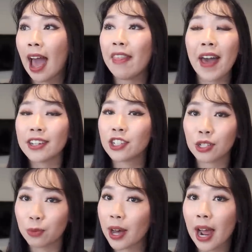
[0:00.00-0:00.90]
And that's
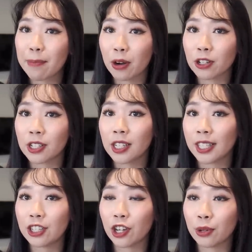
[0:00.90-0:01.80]
just what I
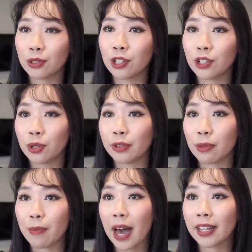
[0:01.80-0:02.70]
personally chose to do
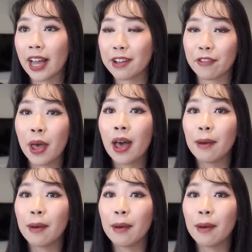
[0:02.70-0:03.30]
with my life,